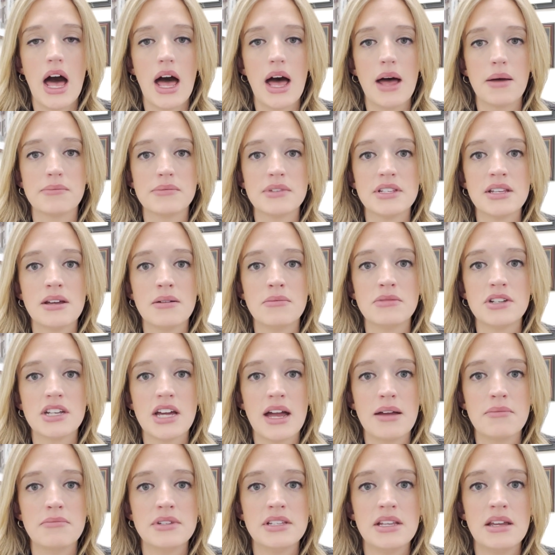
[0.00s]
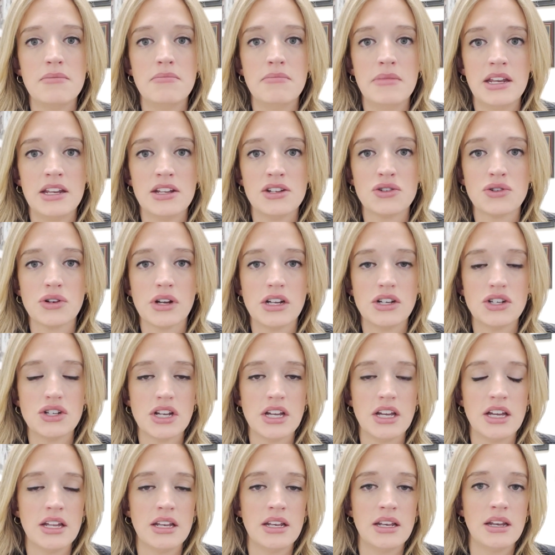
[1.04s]
sometimes
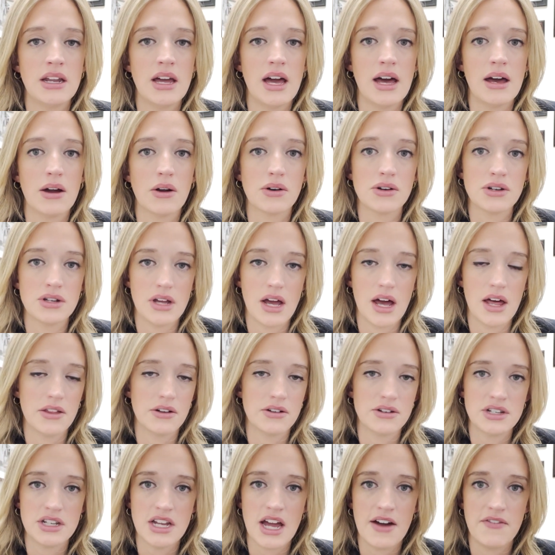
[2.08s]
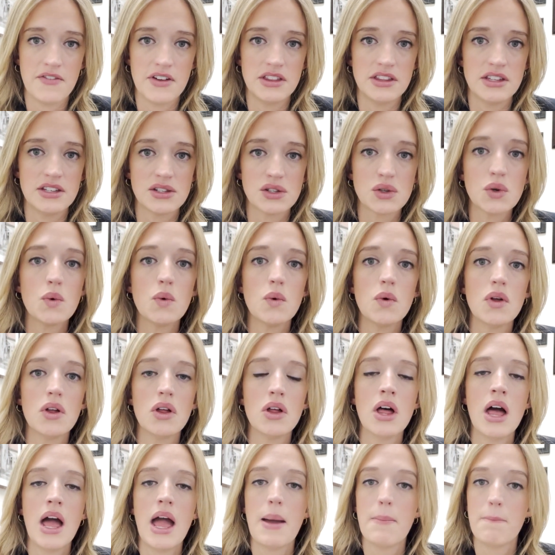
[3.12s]
administration or other staff at the
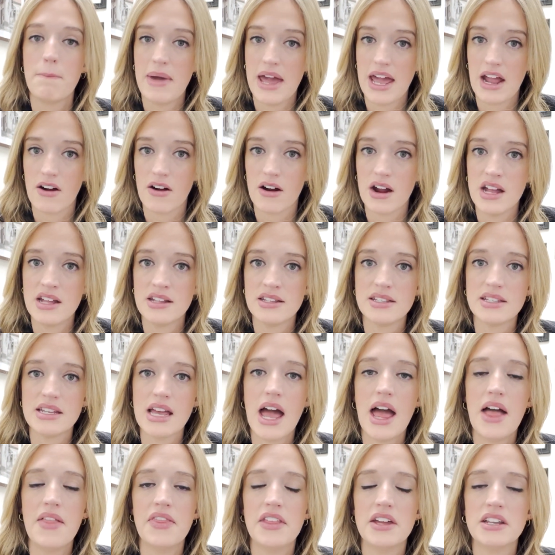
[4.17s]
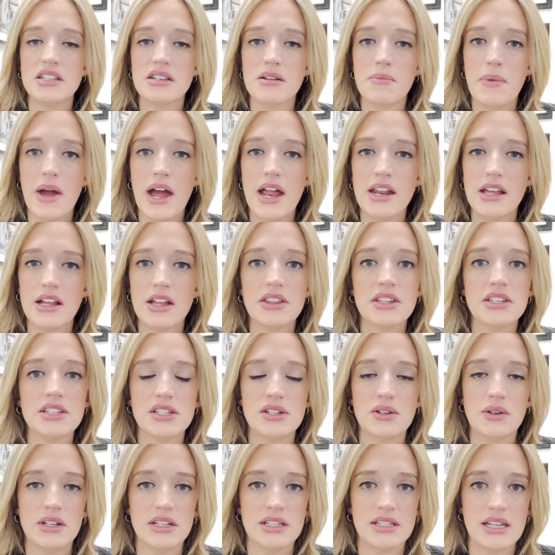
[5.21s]
school, parents, and then depending on the
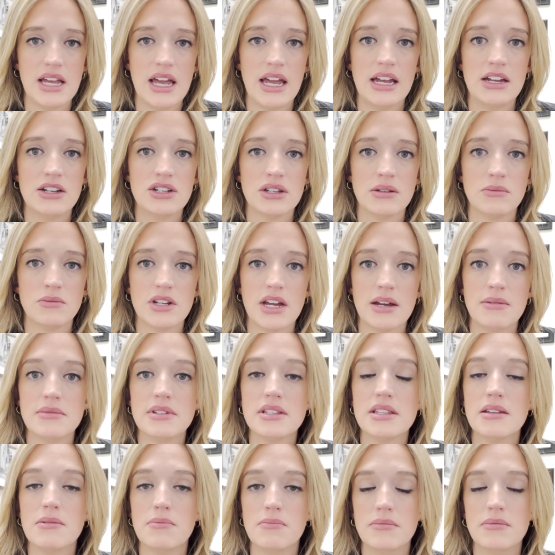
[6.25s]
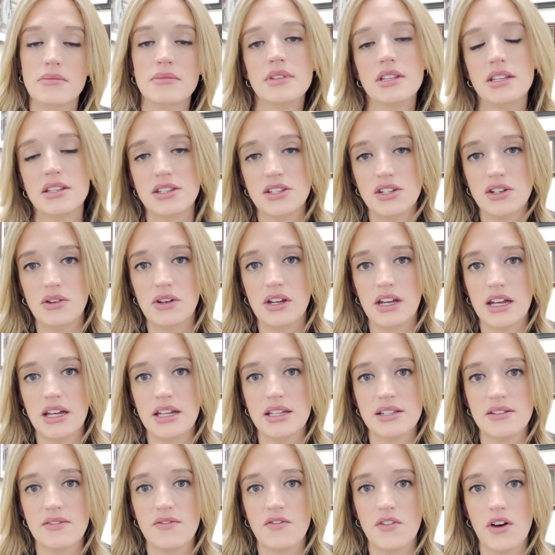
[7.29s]
student's age, sometimes the student
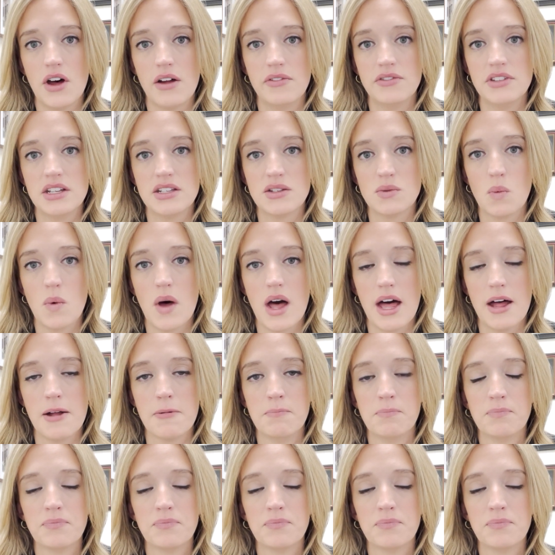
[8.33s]
is involved as well.